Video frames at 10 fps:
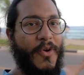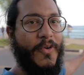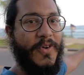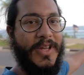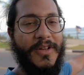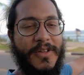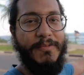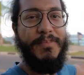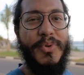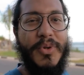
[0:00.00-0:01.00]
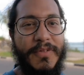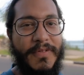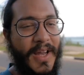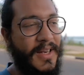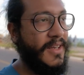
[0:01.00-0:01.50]
over here they've
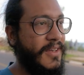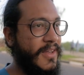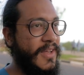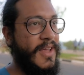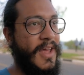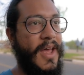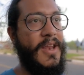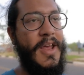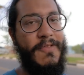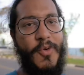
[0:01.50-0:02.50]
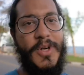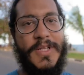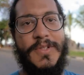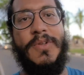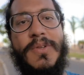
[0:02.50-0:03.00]
beautified it and everyone
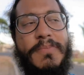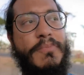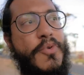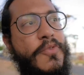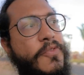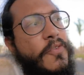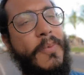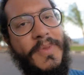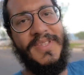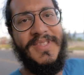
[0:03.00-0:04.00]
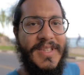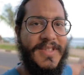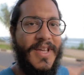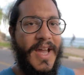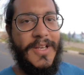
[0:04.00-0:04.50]
has moved from the
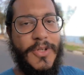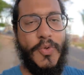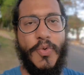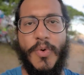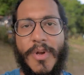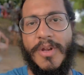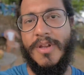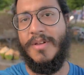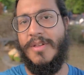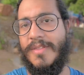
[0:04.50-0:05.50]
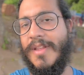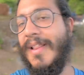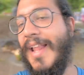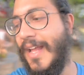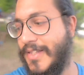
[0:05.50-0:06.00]
seaside to the
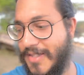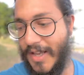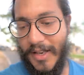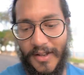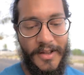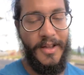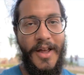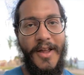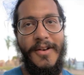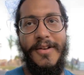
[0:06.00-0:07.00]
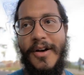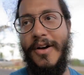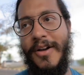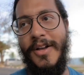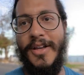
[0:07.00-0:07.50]
land side and
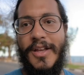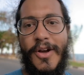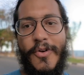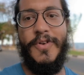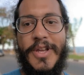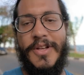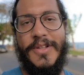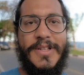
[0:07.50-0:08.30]
uh, yeah over here